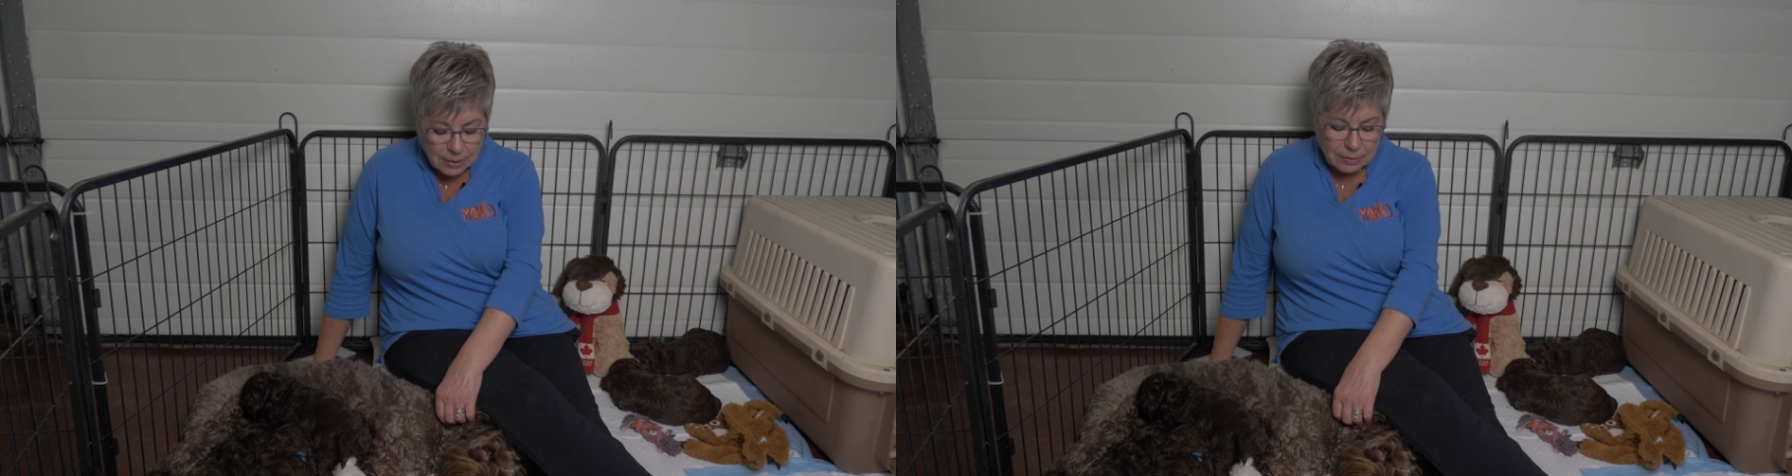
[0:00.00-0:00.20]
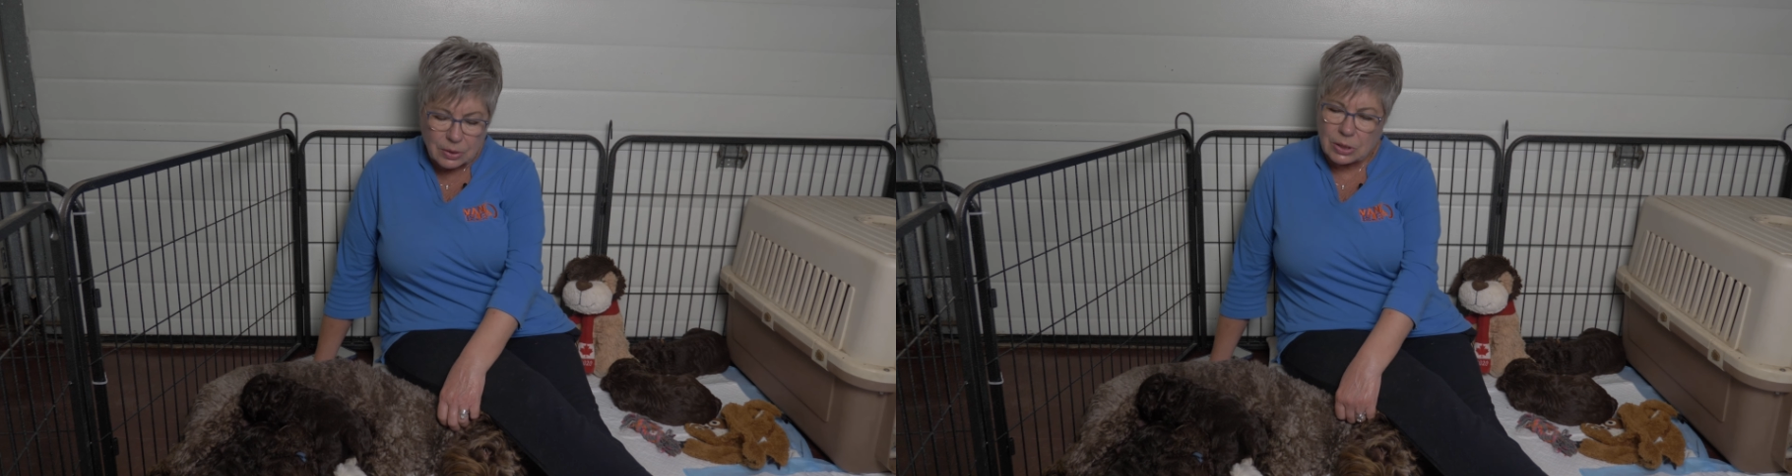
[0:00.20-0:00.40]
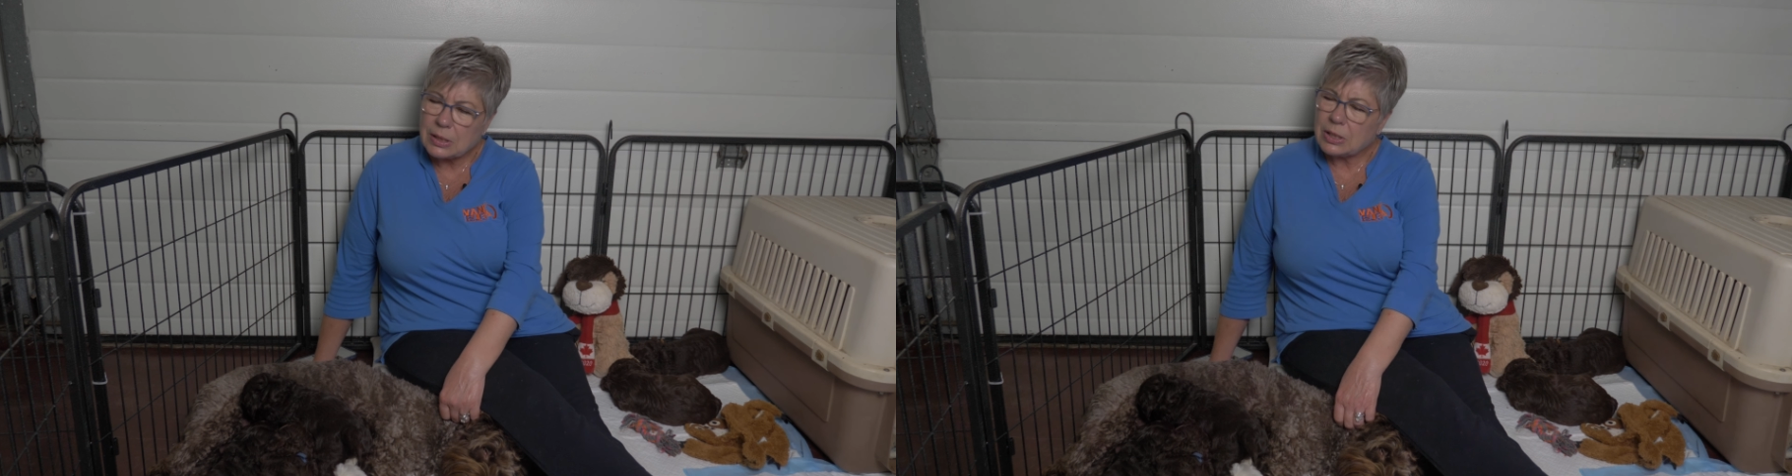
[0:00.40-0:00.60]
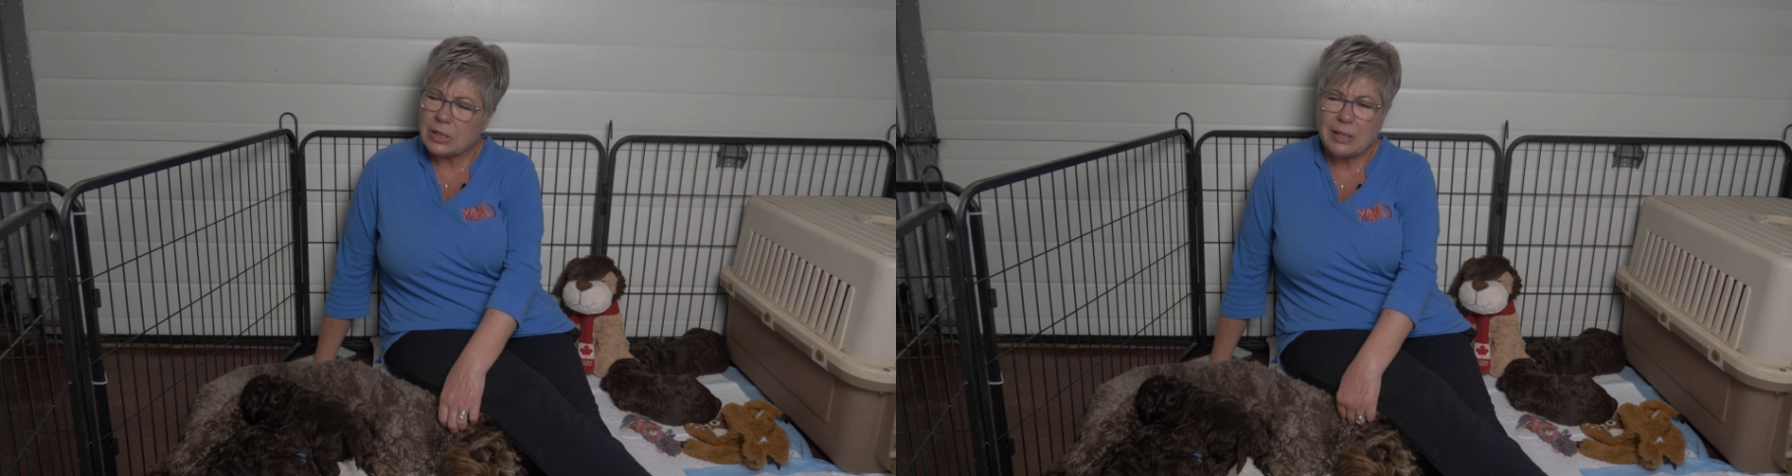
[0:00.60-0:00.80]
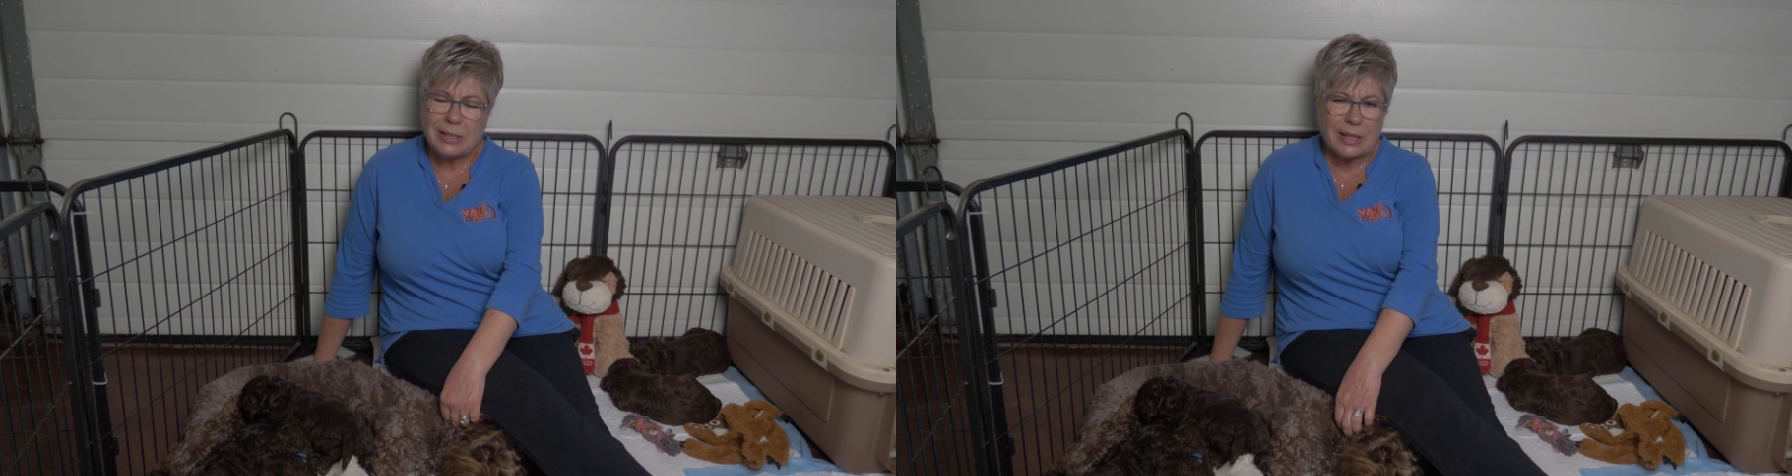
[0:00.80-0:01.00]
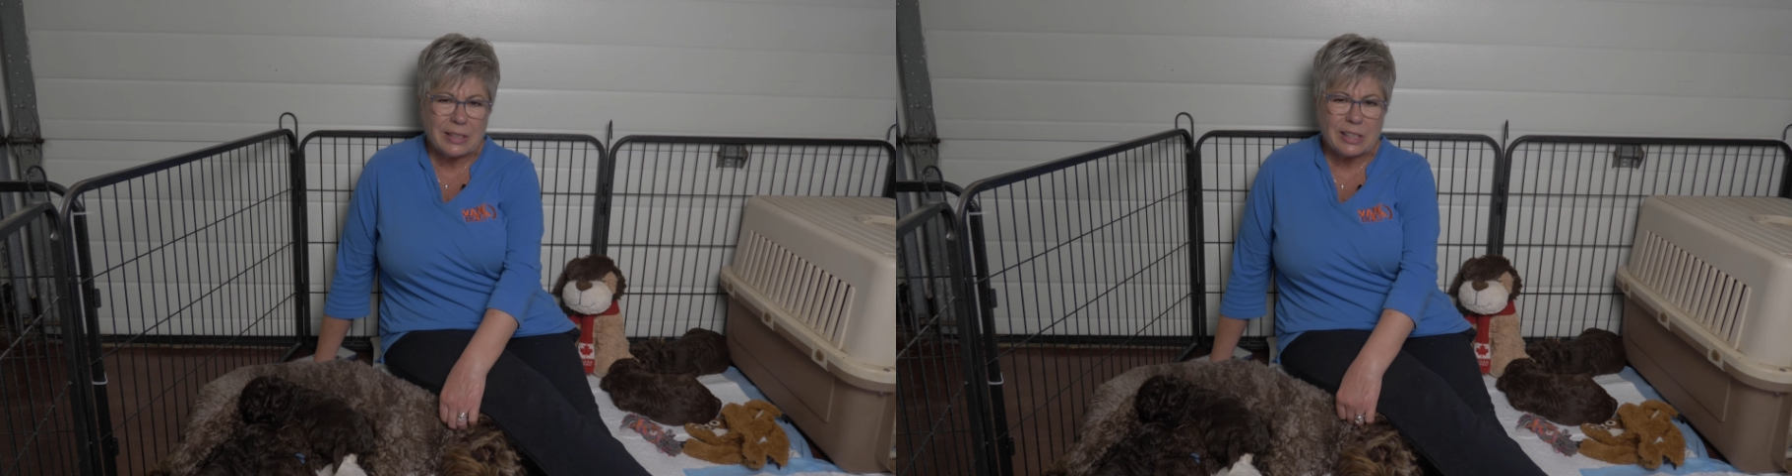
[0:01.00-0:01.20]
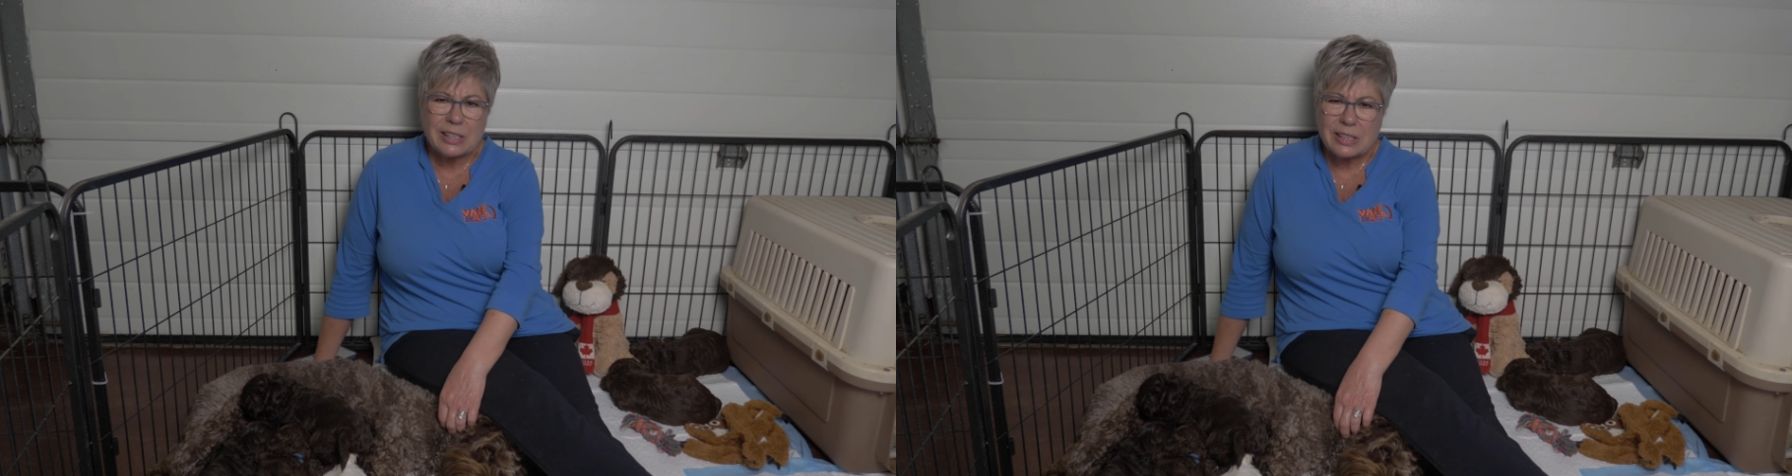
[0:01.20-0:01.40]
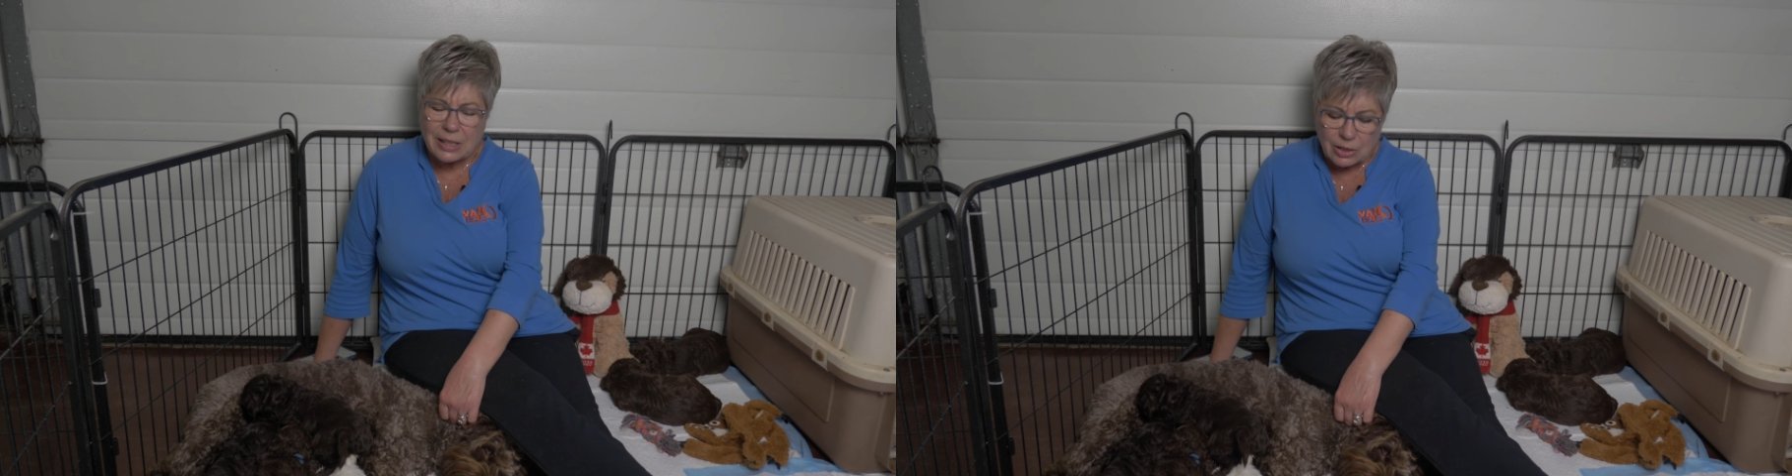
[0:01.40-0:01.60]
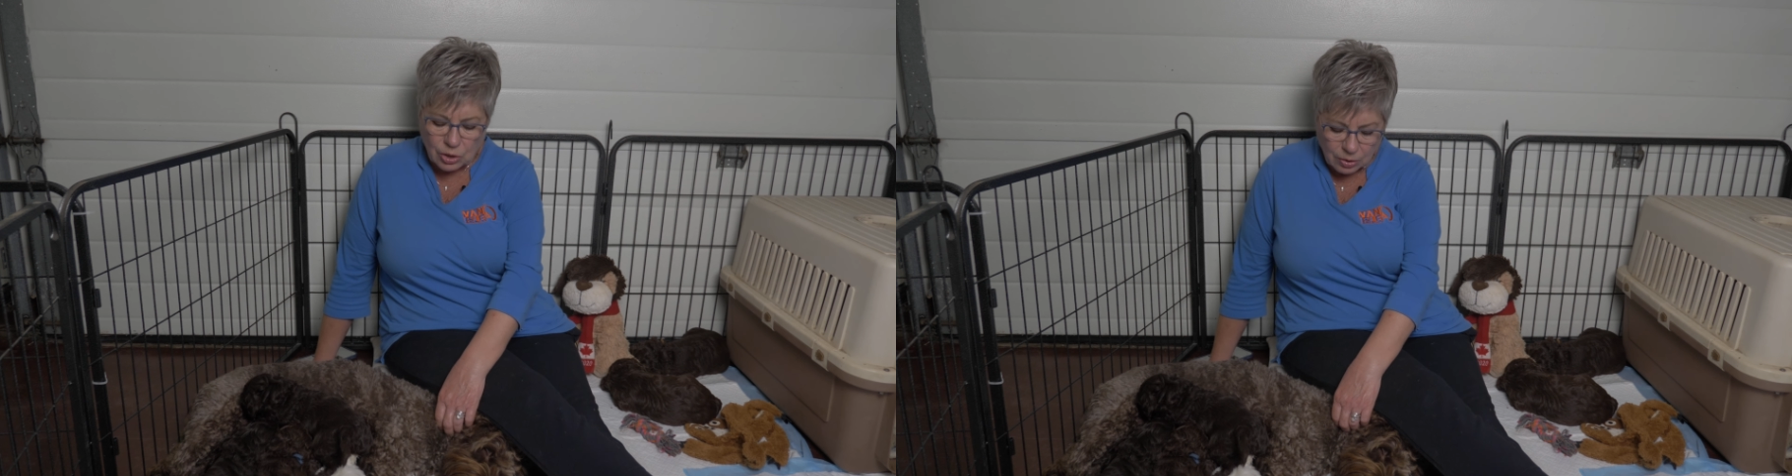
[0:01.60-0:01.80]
she's just done such